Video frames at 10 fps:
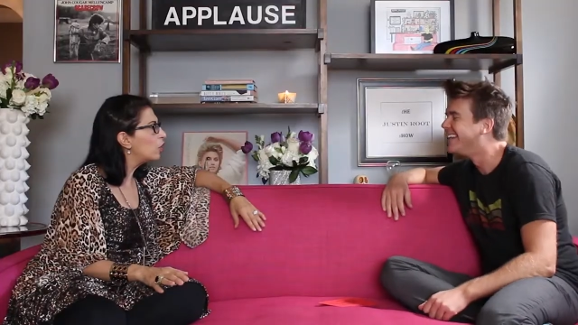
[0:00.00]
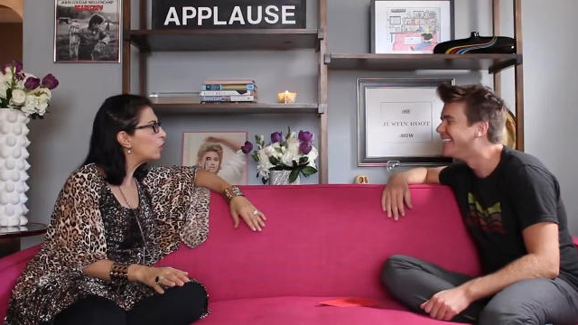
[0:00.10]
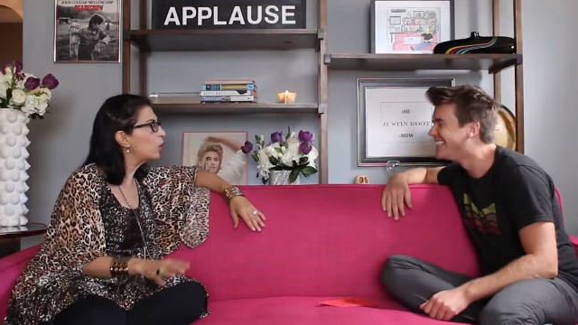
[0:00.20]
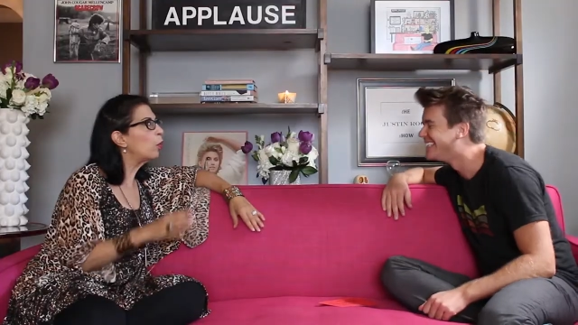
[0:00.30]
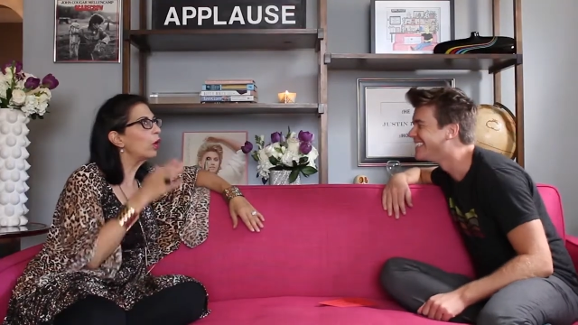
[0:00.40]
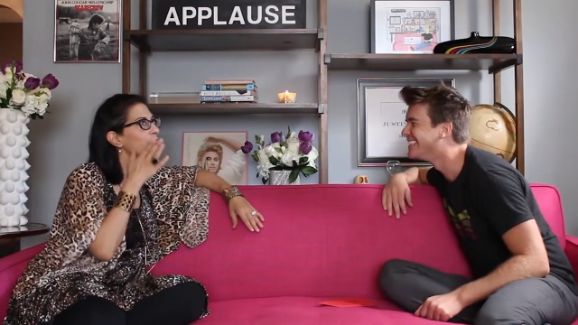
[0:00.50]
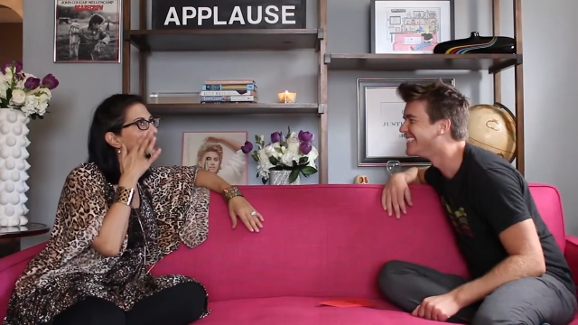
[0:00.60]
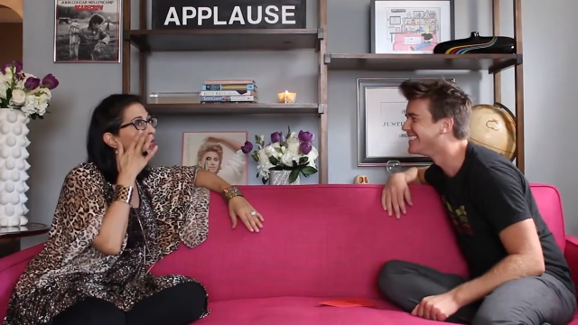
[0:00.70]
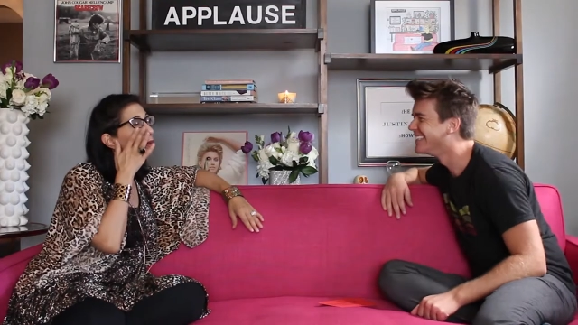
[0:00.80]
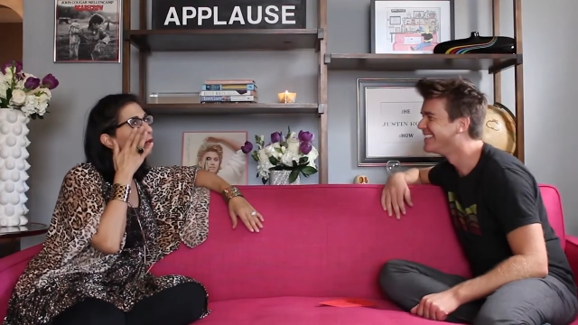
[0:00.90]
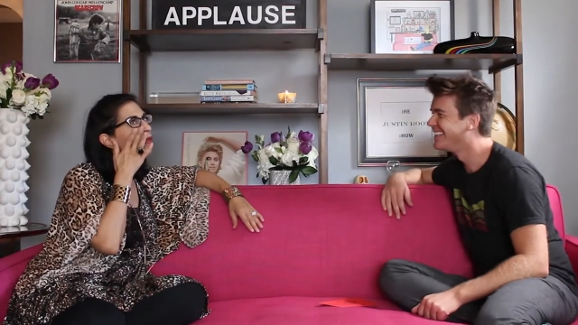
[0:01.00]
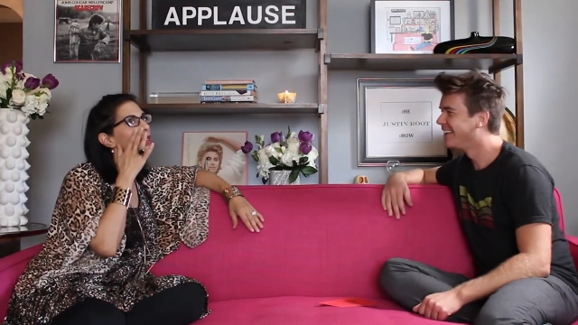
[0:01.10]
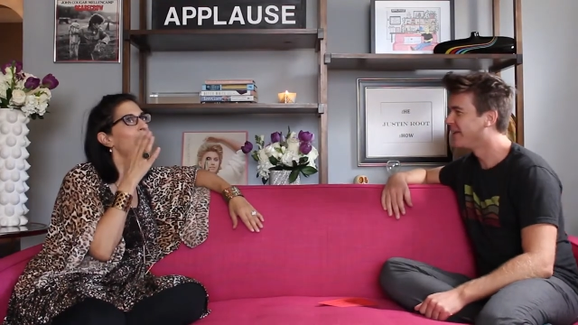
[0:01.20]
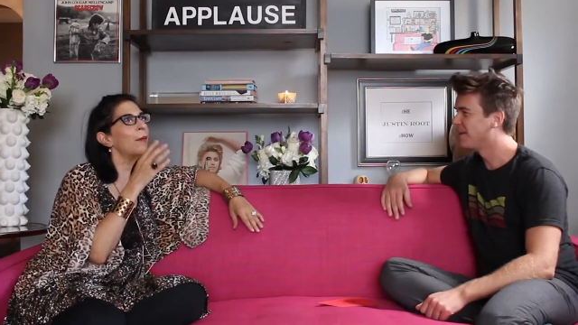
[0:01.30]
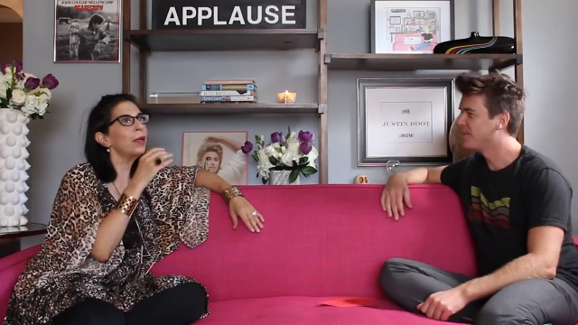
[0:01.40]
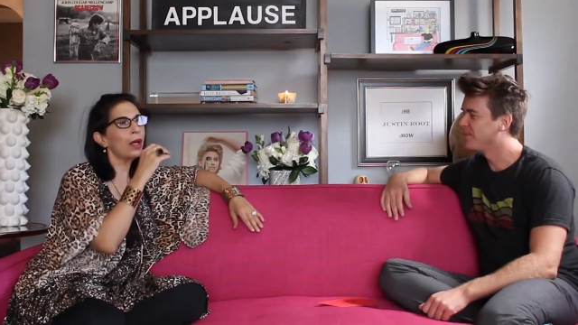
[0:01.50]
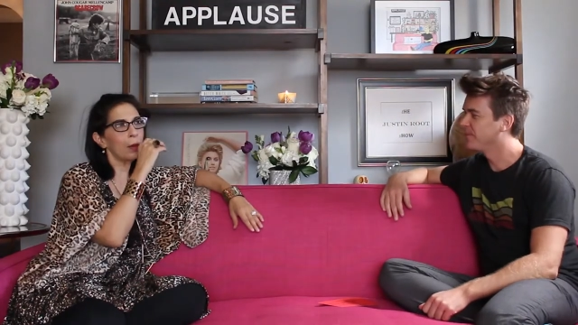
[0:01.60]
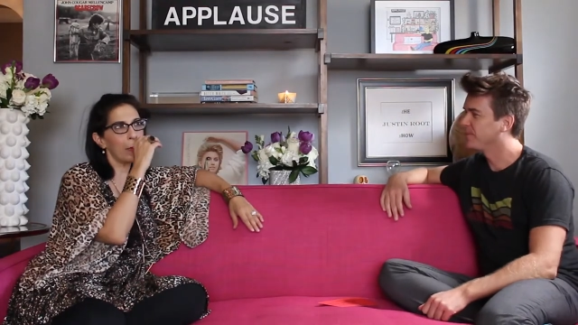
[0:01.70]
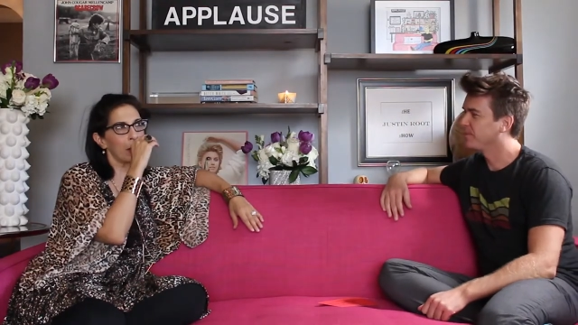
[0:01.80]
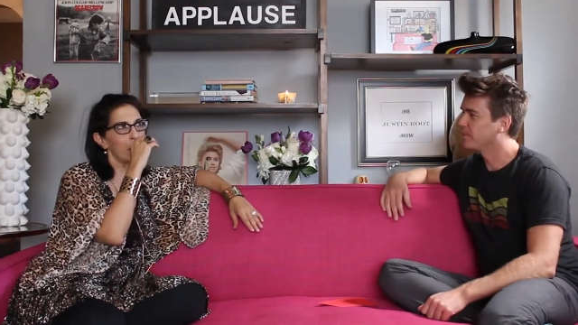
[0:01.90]
Speaker 1: She works in this company
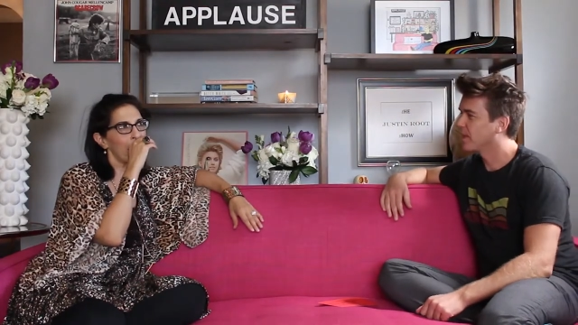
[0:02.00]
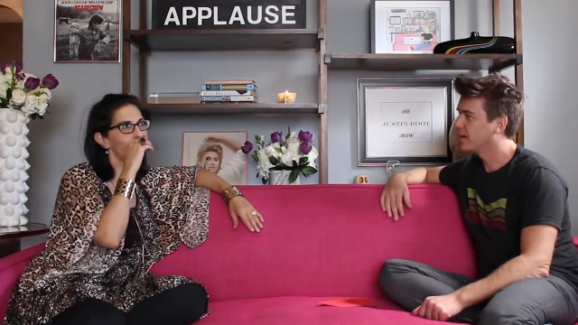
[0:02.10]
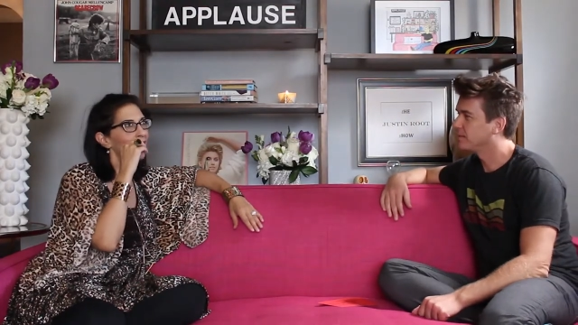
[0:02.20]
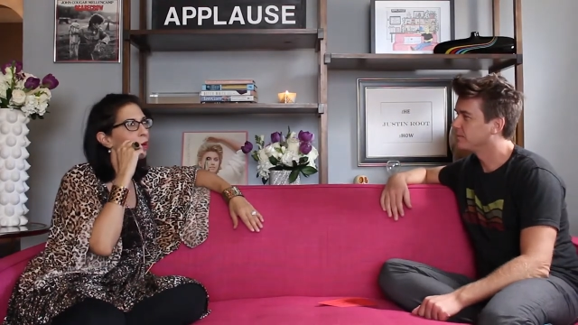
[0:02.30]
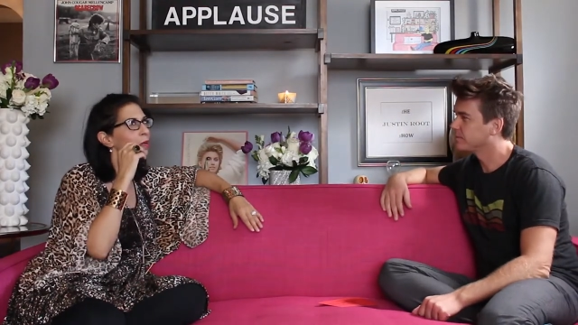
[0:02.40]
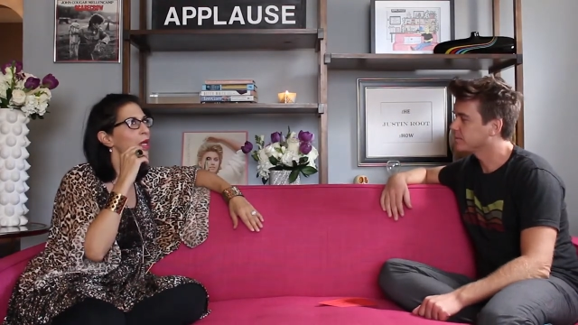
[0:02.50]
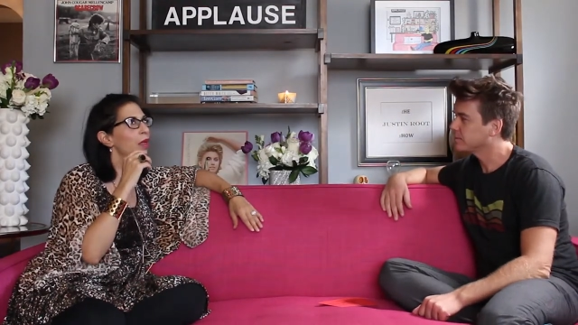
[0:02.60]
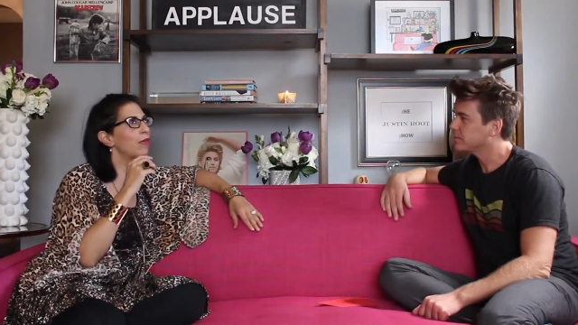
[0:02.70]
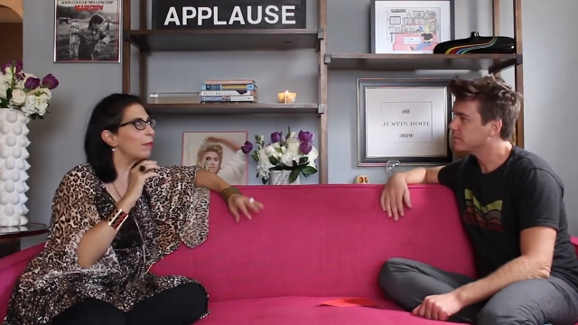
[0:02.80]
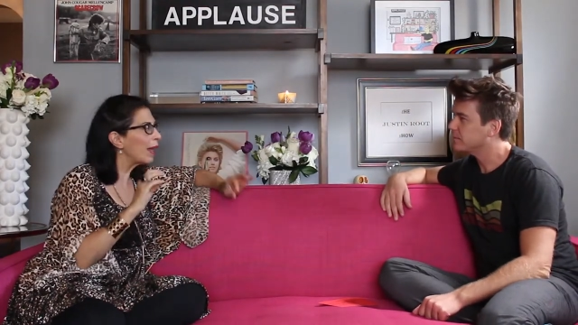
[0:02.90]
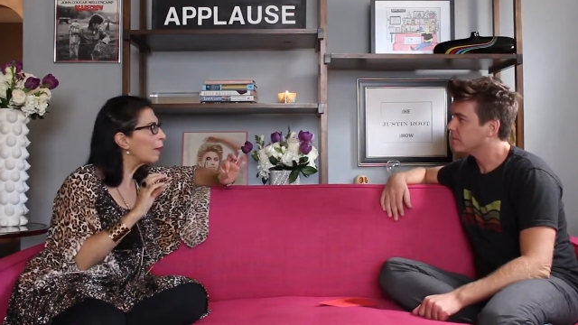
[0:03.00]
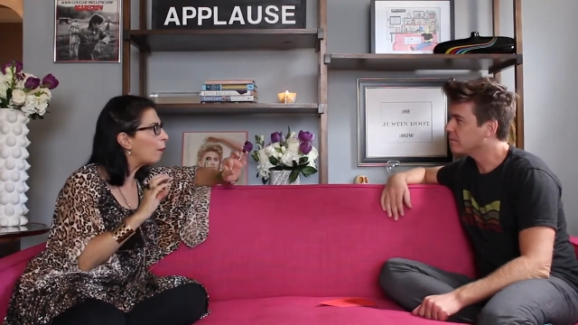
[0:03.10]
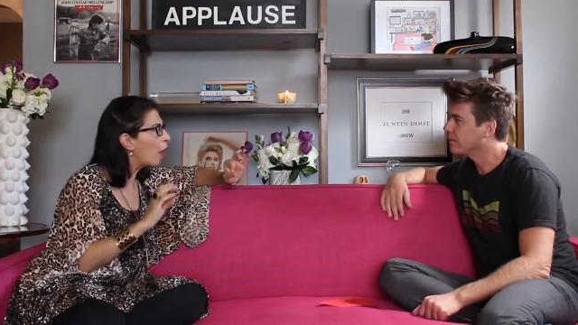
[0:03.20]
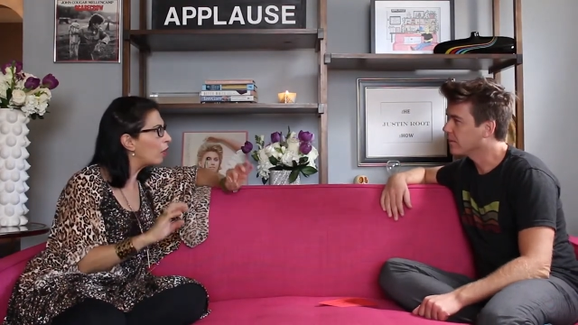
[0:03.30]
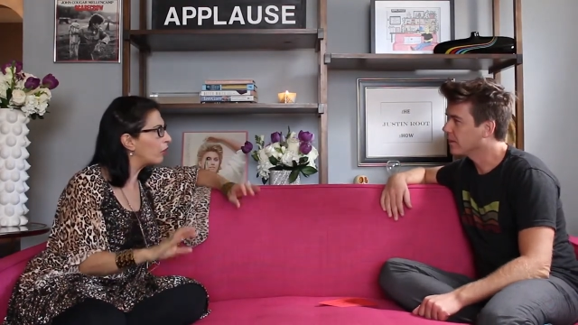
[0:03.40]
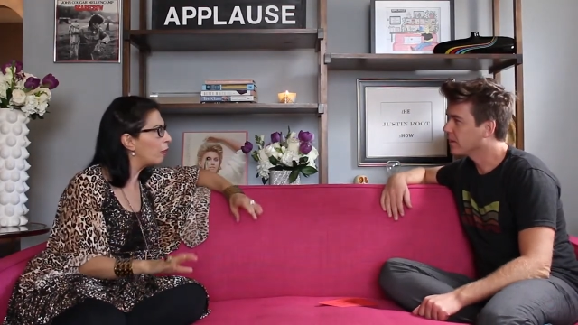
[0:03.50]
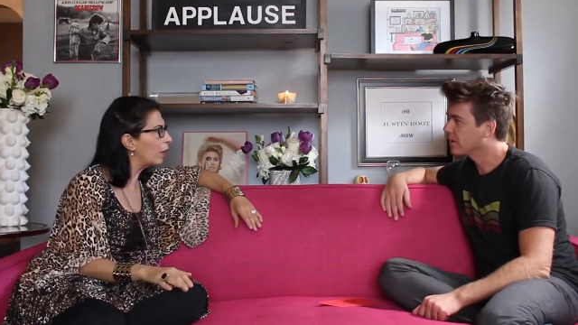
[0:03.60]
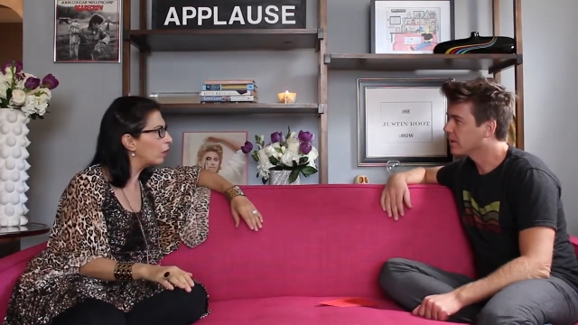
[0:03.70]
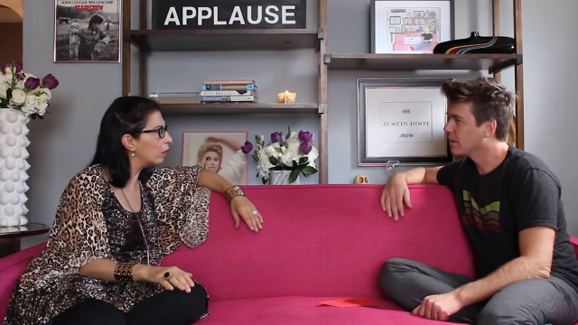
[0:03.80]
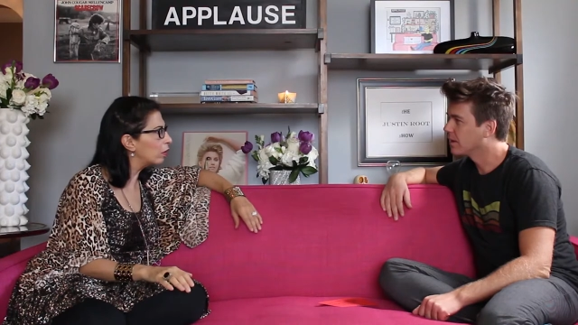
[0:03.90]
called Butterball Farms. They make balls
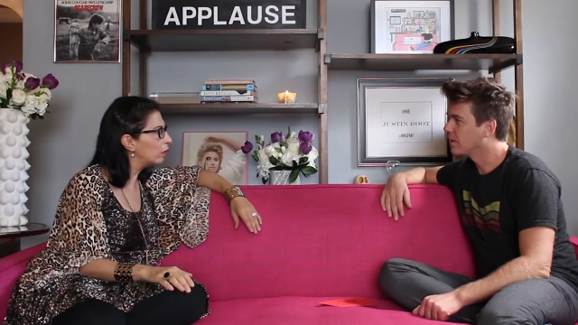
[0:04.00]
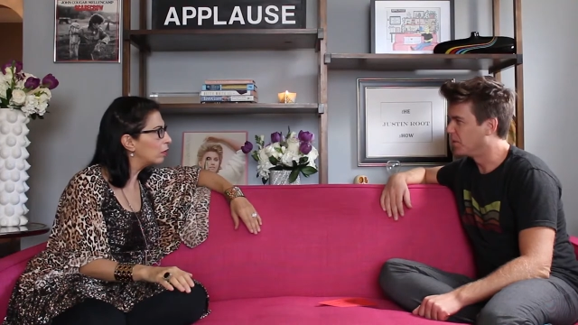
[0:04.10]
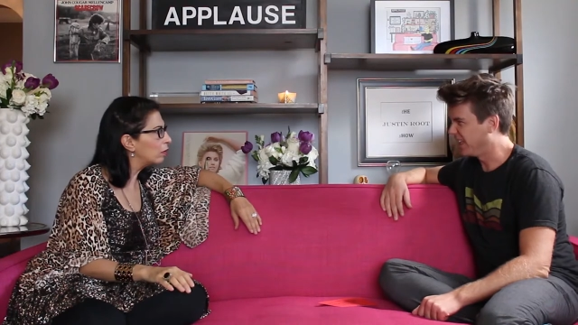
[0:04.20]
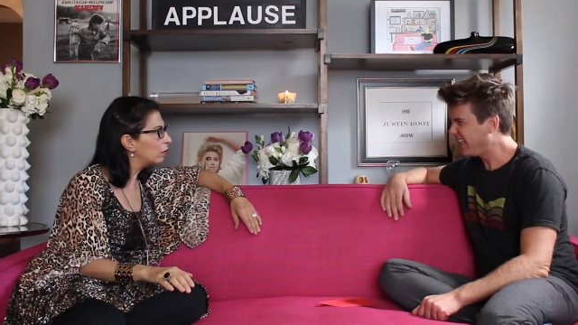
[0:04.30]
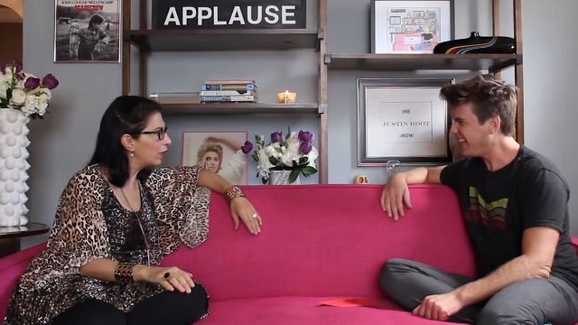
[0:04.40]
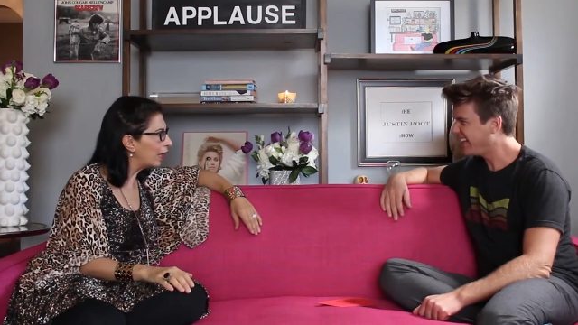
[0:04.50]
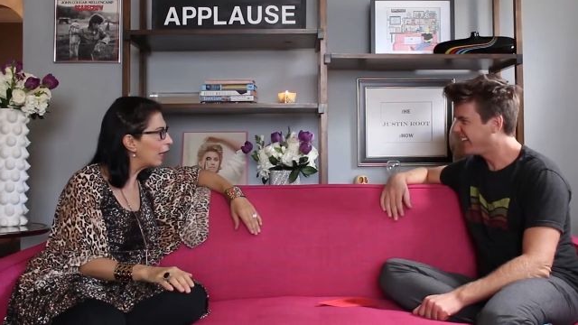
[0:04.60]
of butter. Really?